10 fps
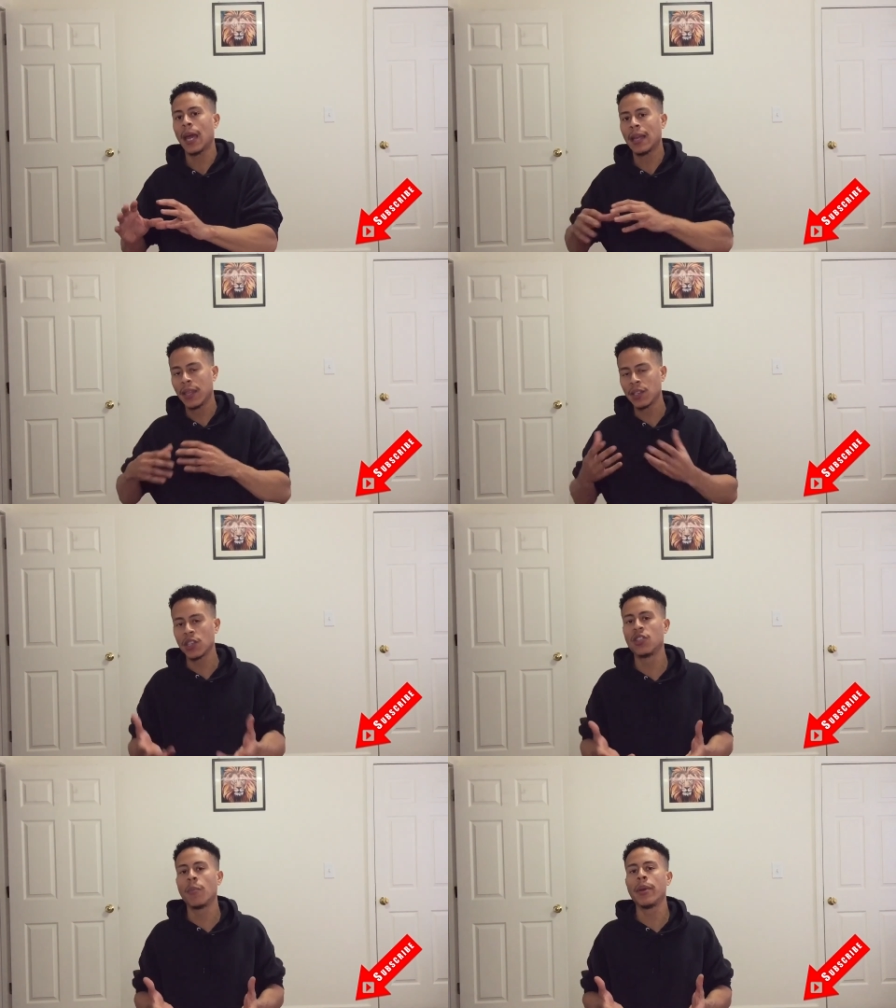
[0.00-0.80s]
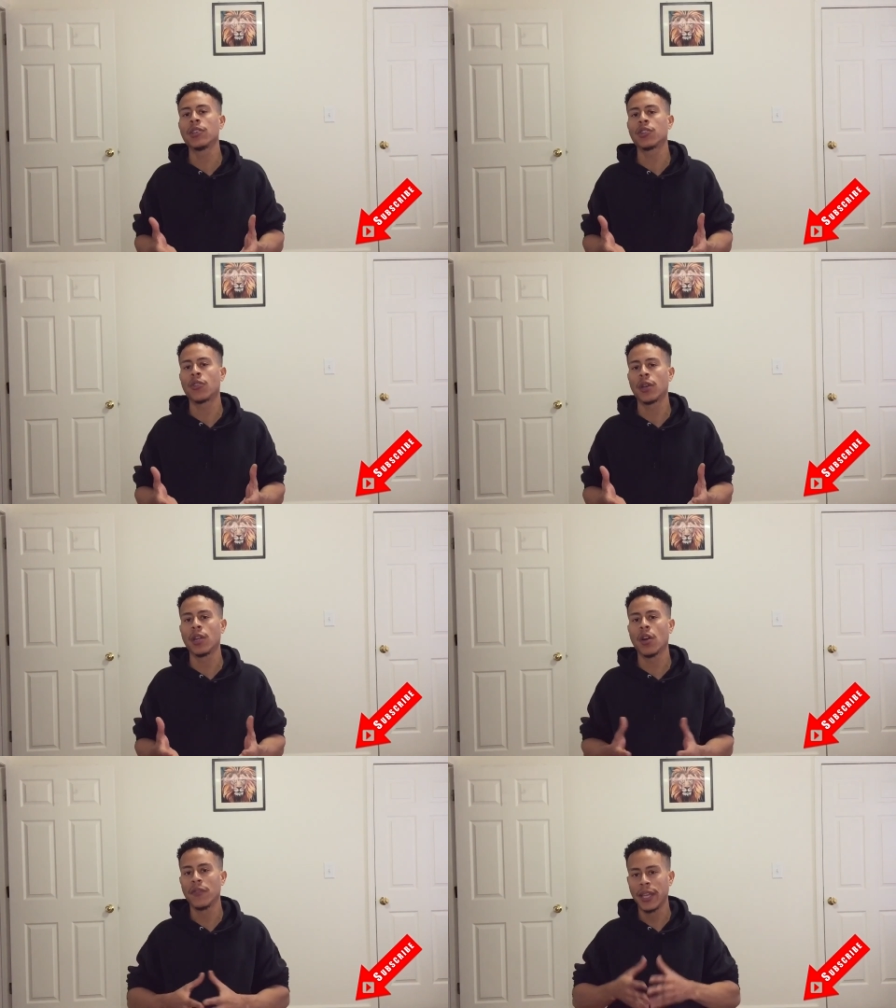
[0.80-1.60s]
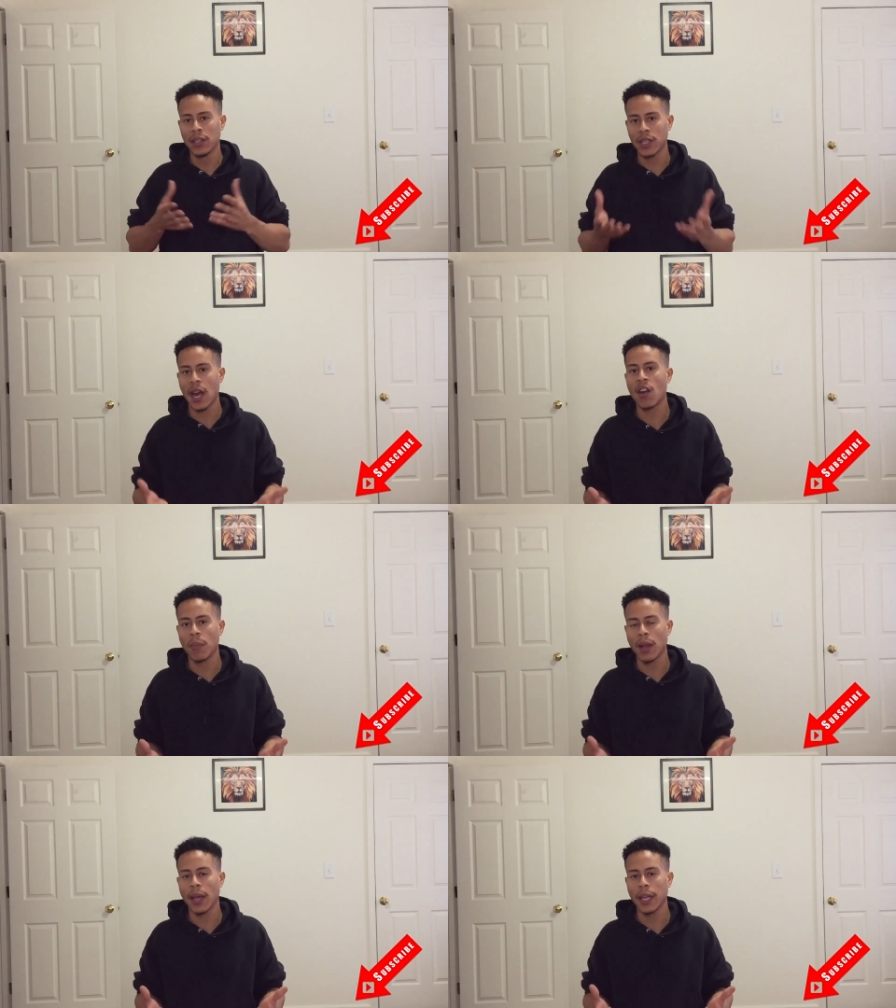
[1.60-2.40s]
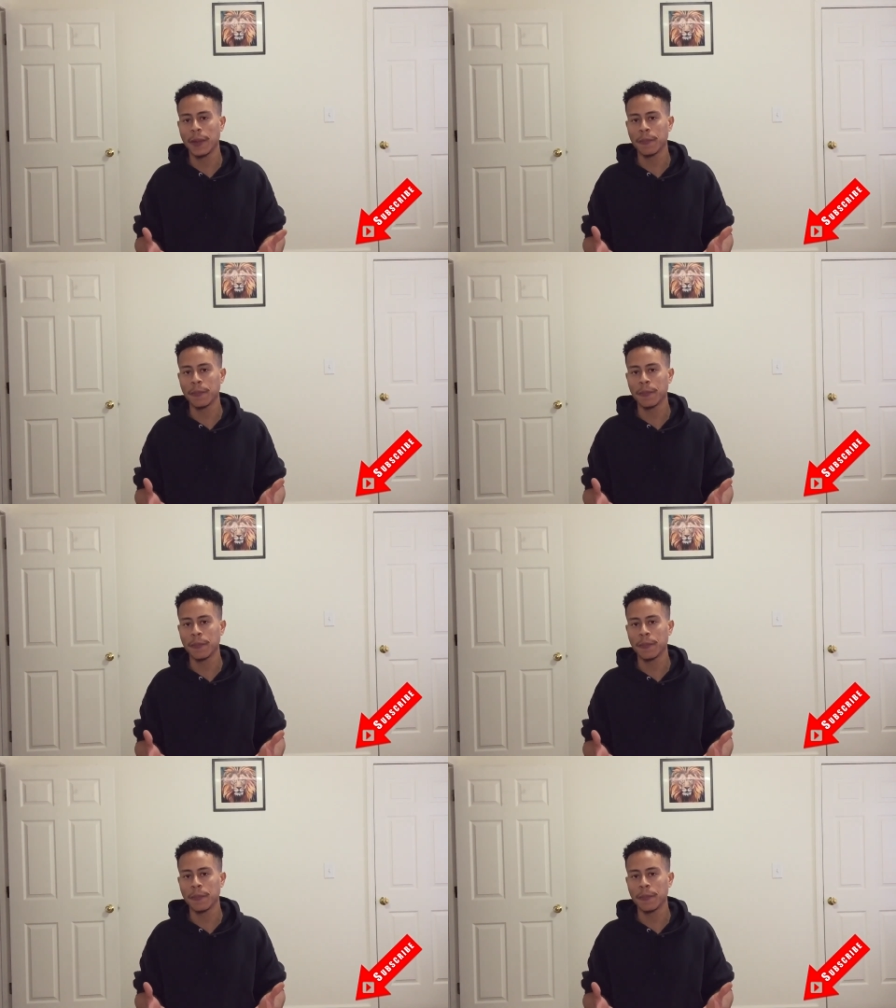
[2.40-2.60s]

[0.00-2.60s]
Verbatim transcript: And this is the mystery of the entire play.